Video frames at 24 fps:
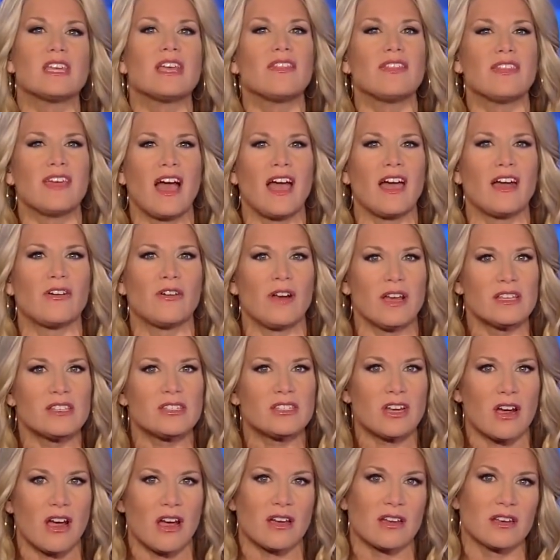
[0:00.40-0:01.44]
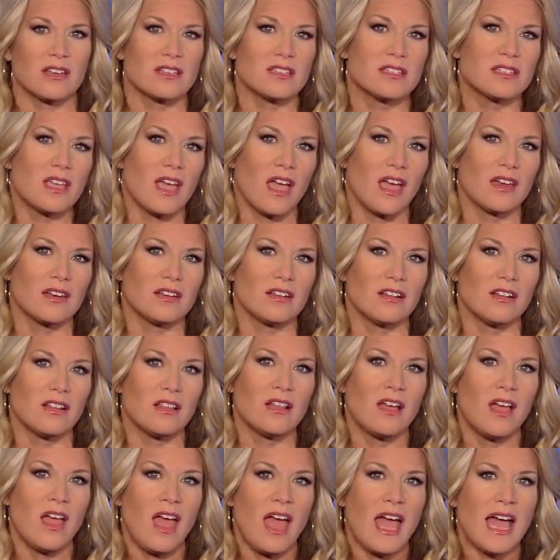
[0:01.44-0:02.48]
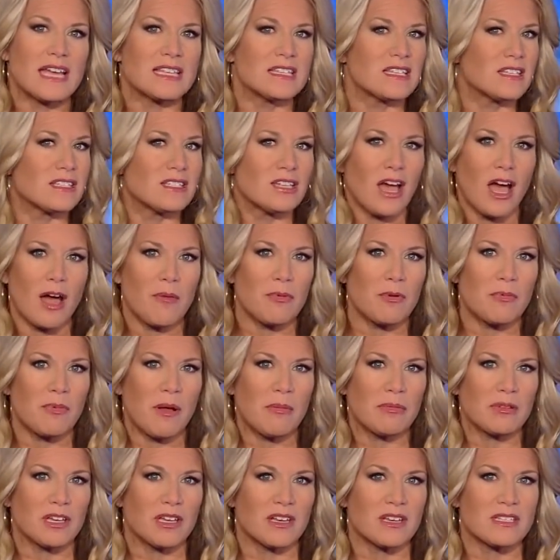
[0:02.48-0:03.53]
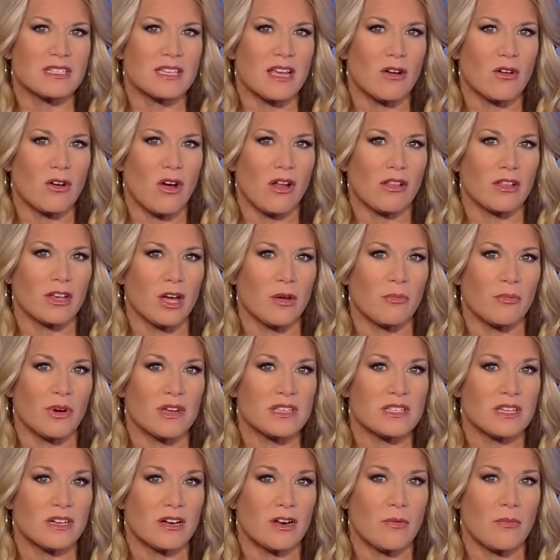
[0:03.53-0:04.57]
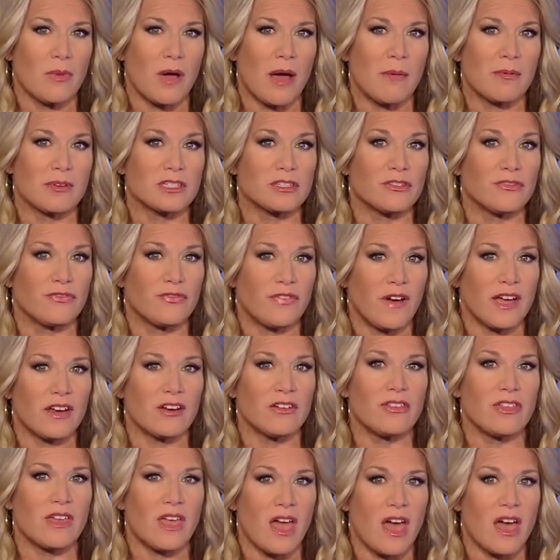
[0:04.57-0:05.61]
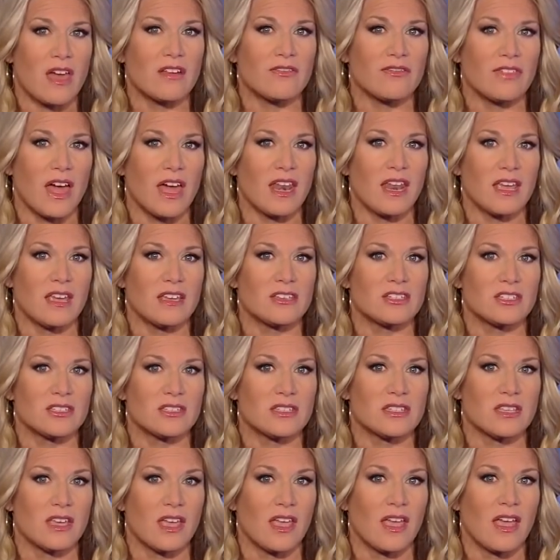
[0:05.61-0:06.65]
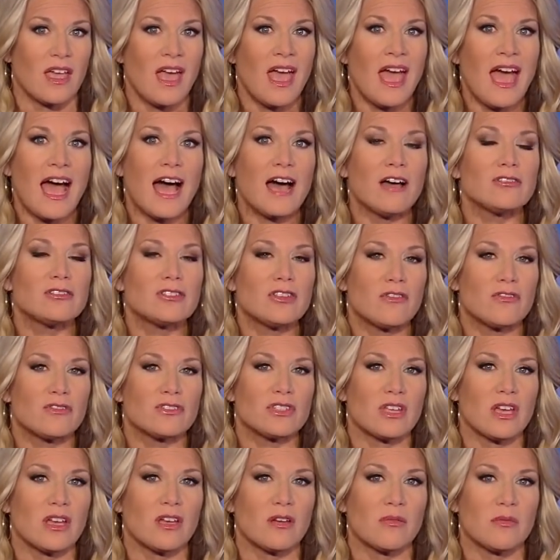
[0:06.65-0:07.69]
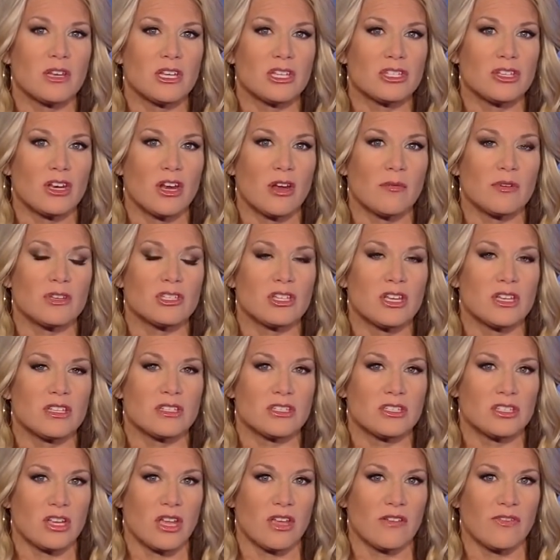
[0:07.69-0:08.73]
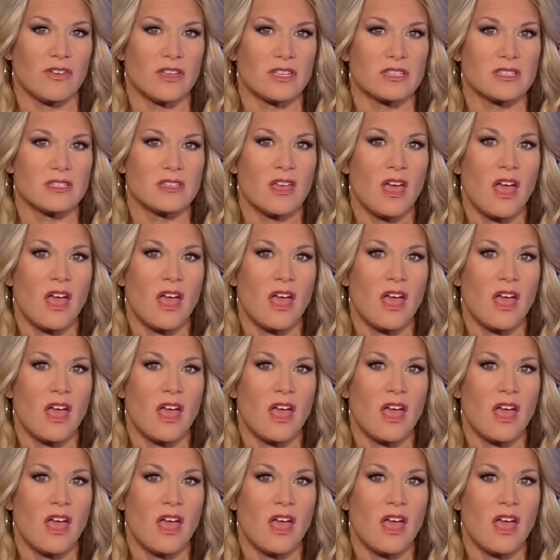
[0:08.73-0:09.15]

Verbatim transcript: in the IRS targeting scandal as a top Republican is now calling on President Obama to fire the head of that agency. House Oversight Committee Chairman Jason Chaffetz